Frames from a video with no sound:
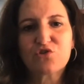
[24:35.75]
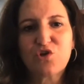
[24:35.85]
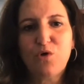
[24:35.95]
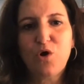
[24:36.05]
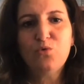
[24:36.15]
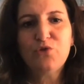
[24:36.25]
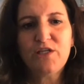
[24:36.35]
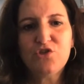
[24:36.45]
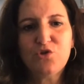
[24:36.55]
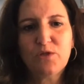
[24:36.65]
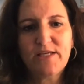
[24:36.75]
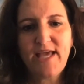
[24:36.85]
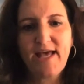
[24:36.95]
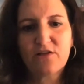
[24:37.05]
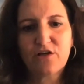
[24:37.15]
So only Julie
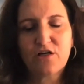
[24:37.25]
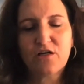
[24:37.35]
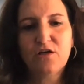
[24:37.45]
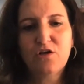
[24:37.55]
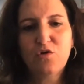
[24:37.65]
Gallagher